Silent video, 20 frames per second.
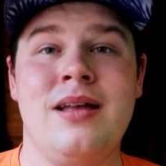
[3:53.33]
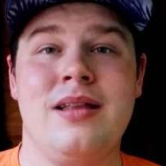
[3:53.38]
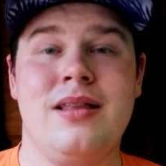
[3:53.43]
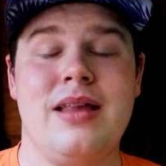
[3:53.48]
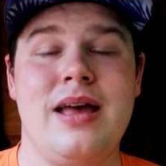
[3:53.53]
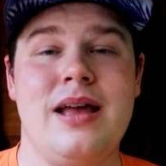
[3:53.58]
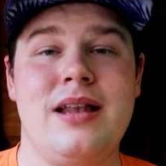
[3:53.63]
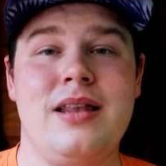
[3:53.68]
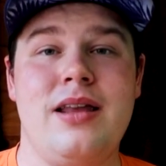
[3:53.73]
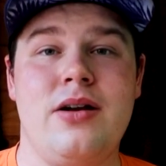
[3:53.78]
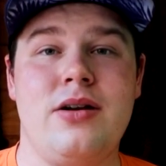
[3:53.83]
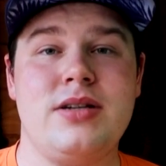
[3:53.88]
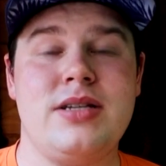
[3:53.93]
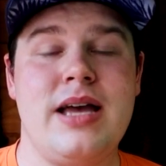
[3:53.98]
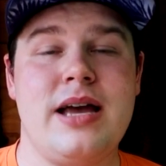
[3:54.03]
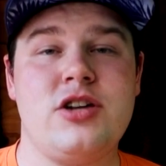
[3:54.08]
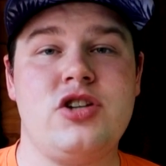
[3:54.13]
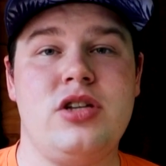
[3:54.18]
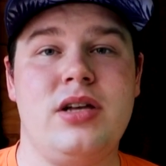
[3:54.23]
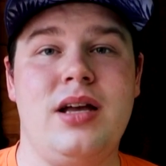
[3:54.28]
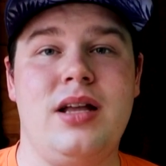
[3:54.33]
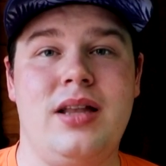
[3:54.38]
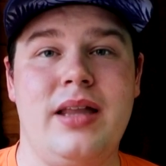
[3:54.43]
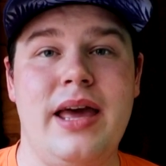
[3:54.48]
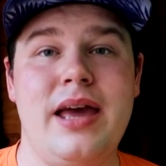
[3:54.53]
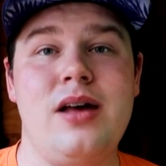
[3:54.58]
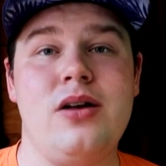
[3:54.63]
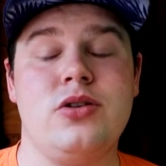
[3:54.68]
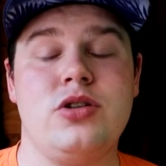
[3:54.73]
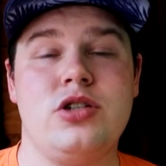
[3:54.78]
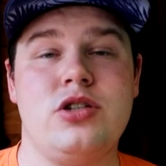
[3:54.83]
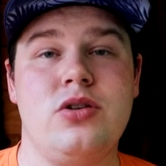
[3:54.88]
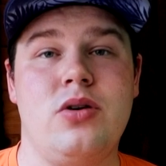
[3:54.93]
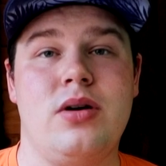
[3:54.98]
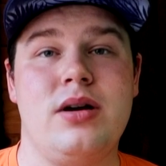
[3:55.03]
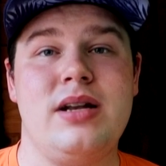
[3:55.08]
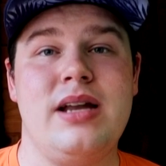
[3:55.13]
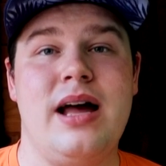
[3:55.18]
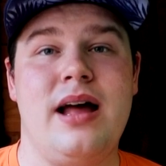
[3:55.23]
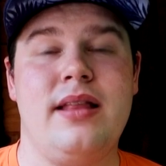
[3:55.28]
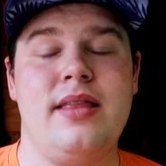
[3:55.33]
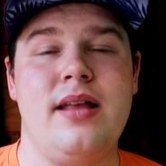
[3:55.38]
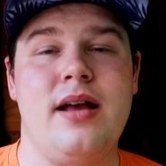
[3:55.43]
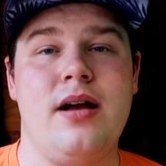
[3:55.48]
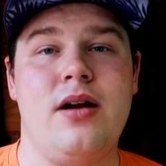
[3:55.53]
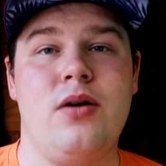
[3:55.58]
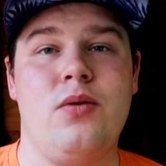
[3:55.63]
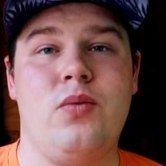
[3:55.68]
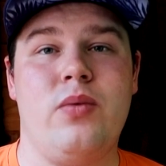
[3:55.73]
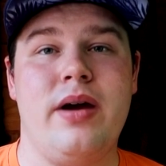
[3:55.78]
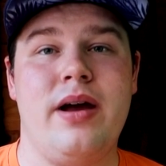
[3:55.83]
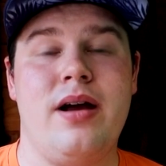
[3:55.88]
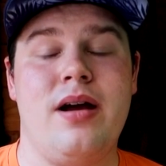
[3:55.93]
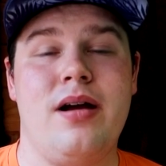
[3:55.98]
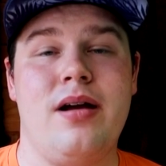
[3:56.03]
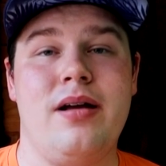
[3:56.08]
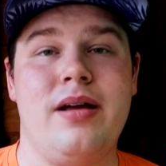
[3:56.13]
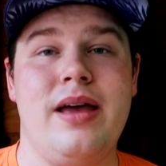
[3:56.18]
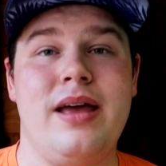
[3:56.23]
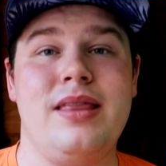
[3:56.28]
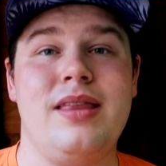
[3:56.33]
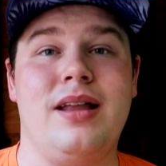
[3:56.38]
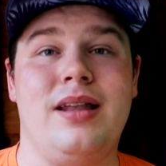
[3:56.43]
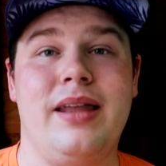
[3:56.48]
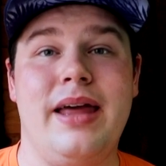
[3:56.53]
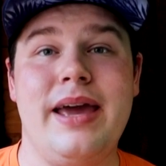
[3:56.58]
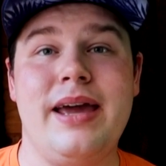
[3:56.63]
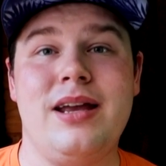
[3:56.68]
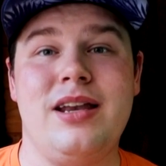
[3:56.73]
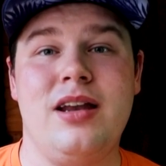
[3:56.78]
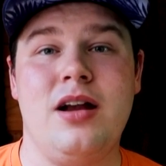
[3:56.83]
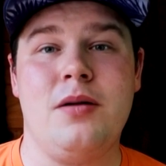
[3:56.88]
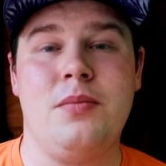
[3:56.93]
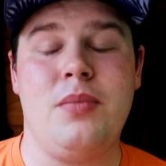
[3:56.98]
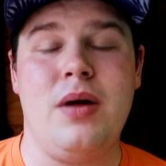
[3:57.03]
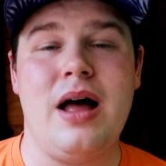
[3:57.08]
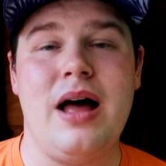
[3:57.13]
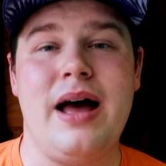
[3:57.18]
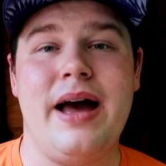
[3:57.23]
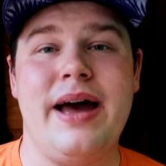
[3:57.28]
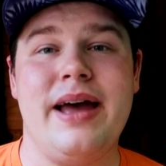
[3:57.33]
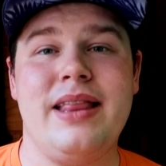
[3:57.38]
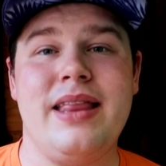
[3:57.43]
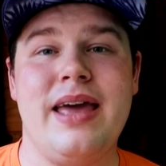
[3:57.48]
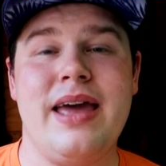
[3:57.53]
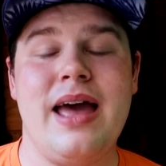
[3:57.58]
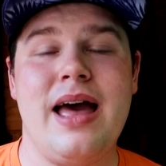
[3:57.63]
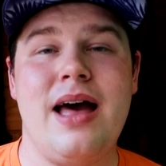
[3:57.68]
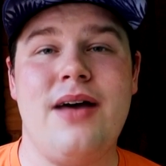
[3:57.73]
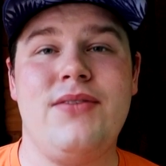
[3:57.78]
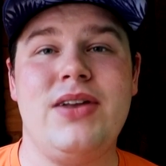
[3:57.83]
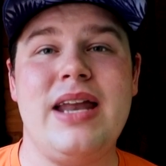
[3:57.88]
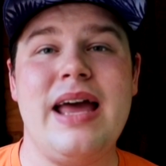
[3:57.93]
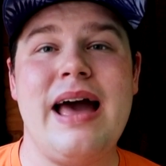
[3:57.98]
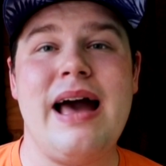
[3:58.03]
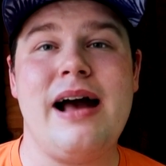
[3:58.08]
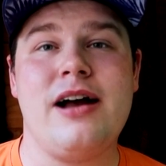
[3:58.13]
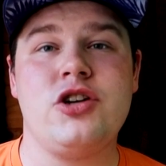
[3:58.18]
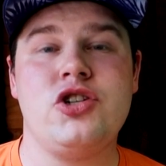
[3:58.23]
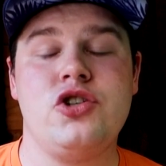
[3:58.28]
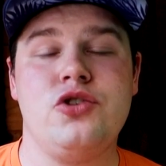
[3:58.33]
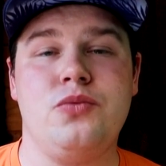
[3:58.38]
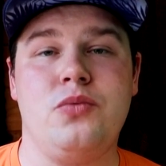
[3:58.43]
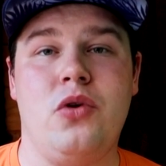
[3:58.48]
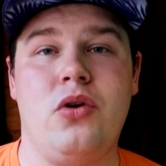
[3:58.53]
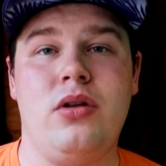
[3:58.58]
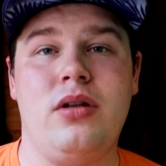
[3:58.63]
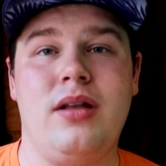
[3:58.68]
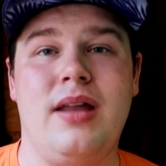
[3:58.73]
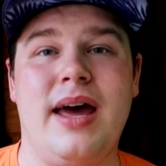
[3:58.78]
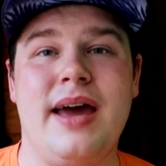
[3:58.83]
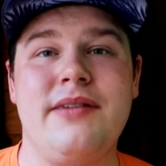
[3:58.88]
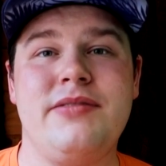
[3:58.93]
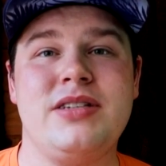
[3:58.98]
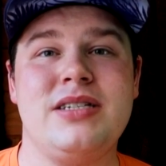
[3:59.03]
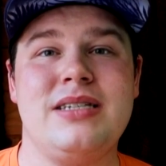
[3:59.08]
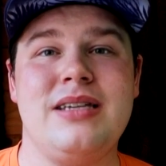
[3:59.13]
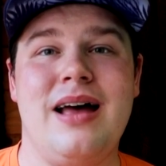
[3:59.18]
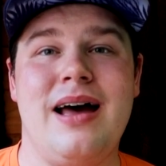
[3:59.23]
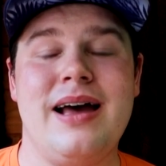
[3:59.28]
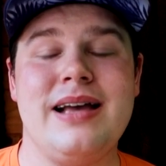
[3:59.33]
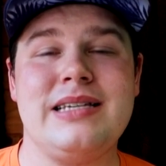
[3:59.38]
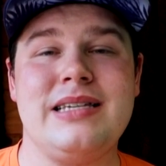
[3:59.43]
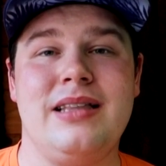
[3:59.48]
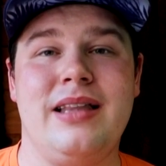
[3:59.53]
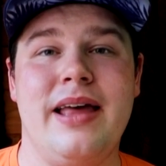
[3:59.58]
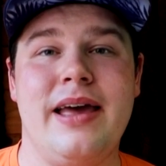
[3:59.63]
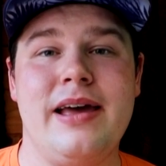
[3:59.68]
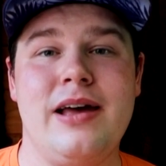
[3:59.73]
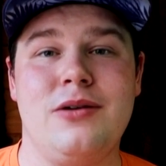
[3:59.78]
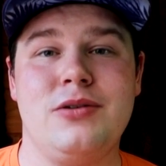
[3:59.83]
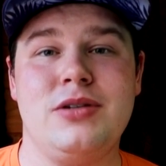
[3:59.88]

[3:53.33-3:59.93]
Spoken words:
then there's actually a Lego store down there where, in the lake nearby, they have an actual life-size Lego